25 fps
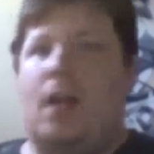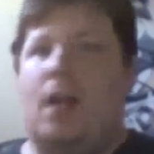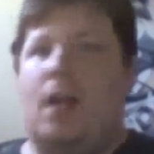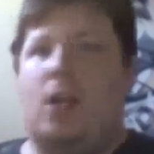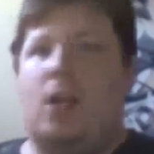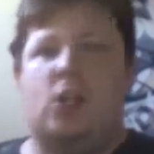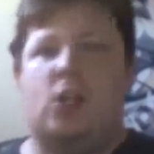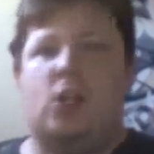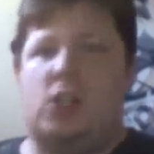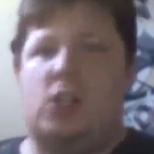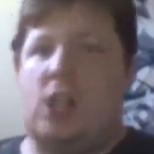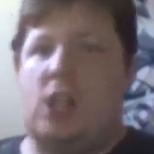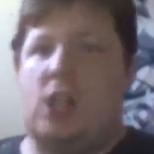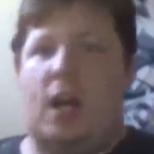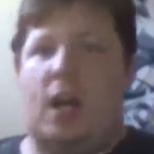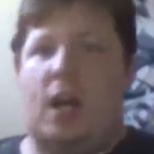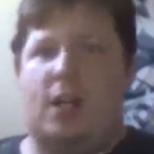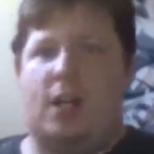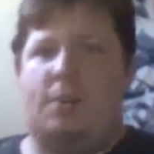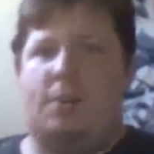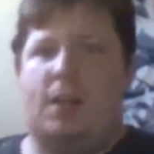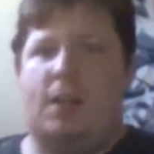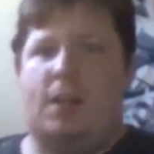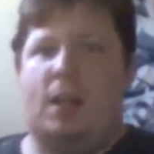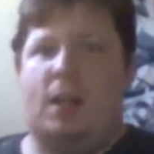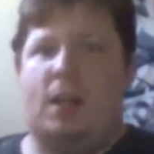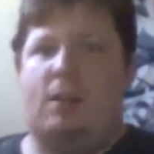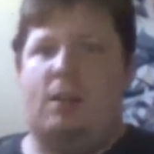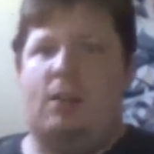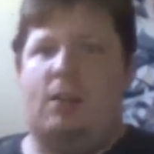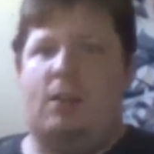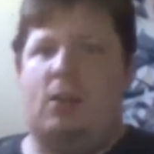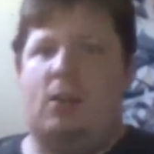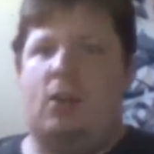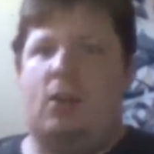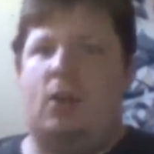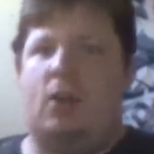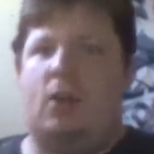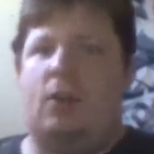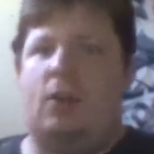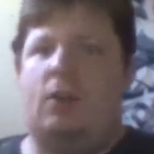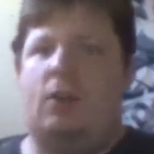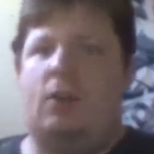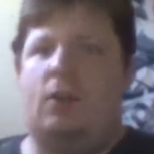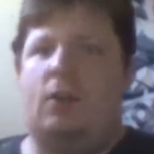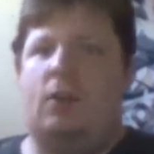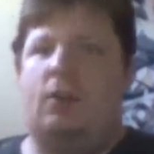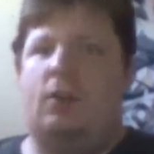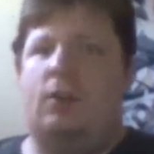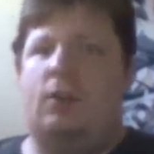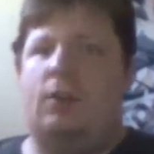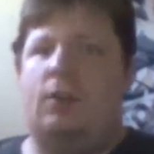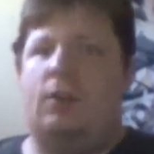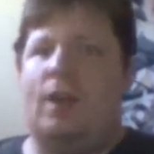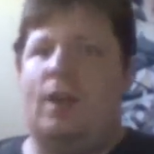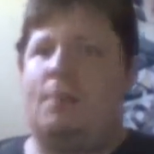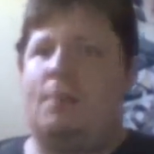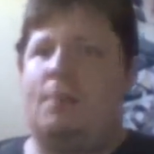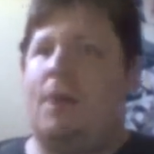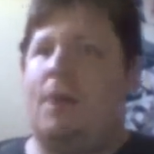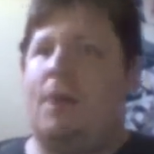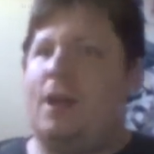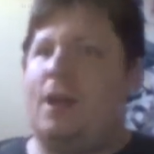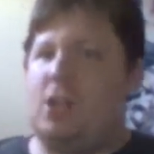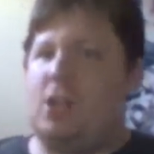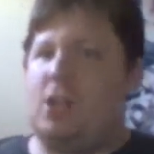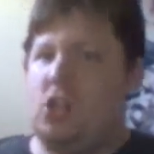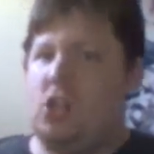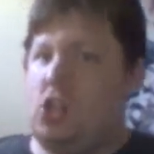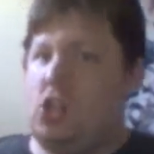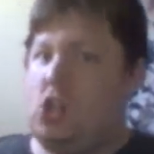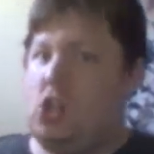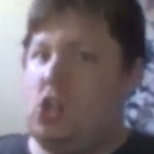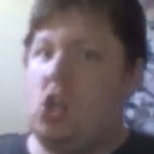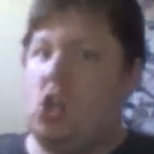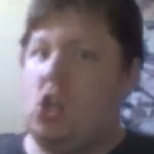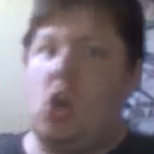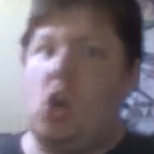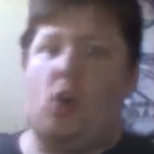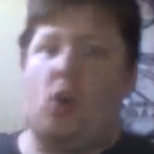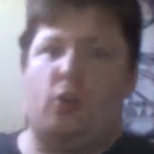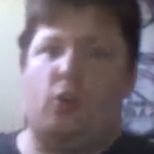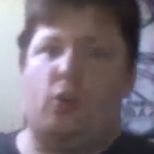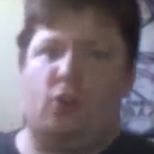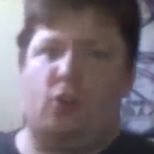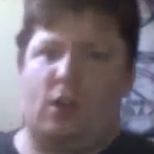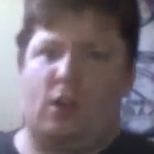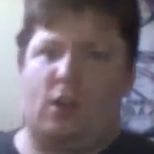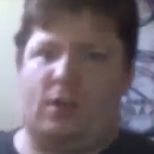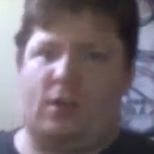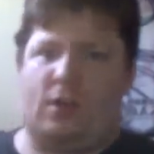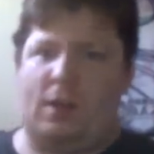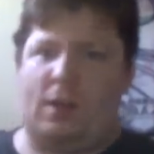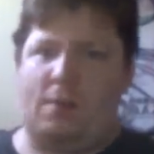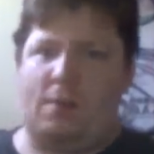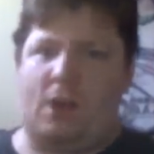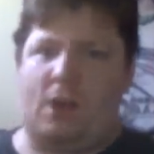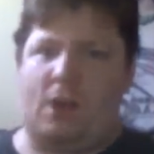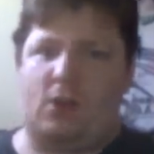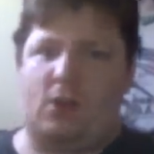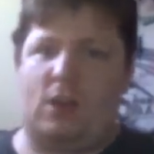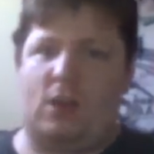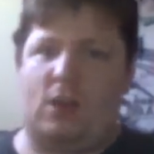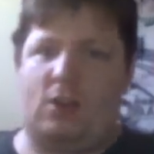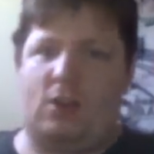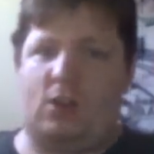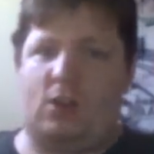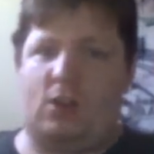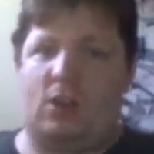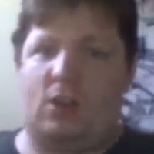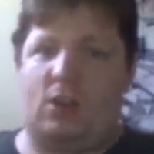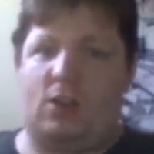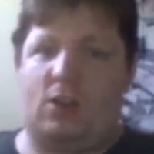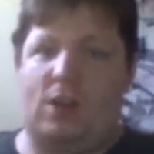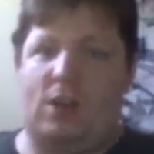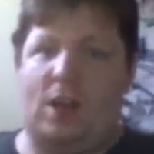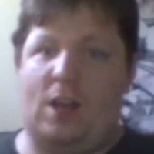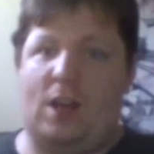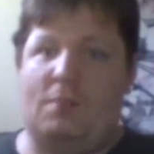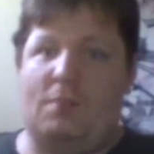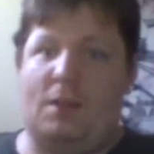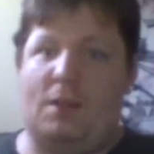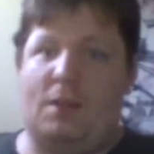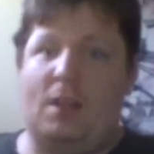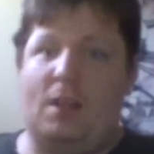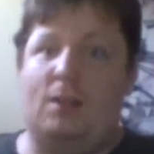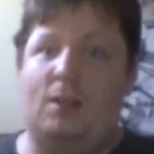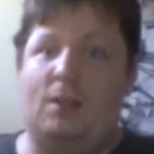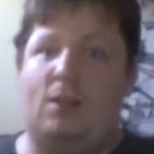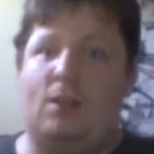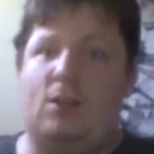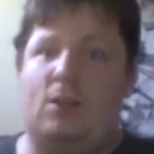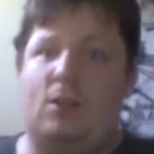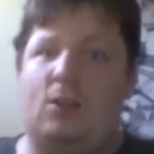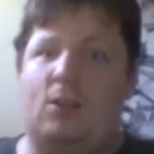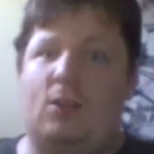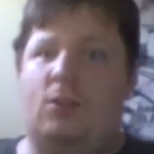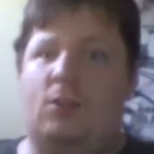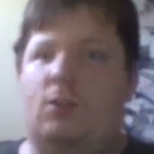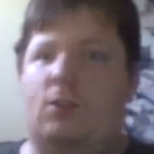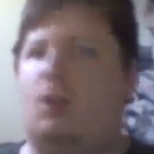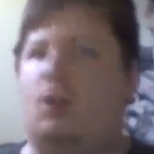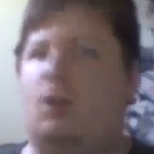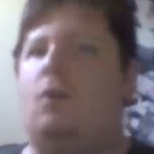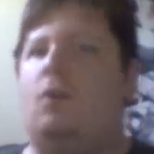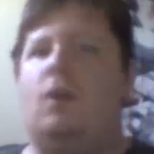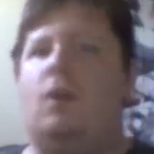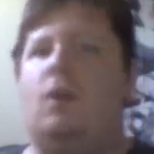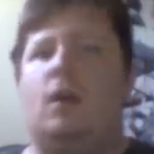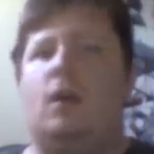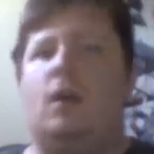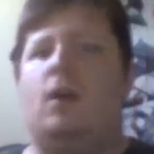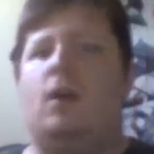could not have been easy to do. Like, by no stretch of the imagination could that have been easy to do. So,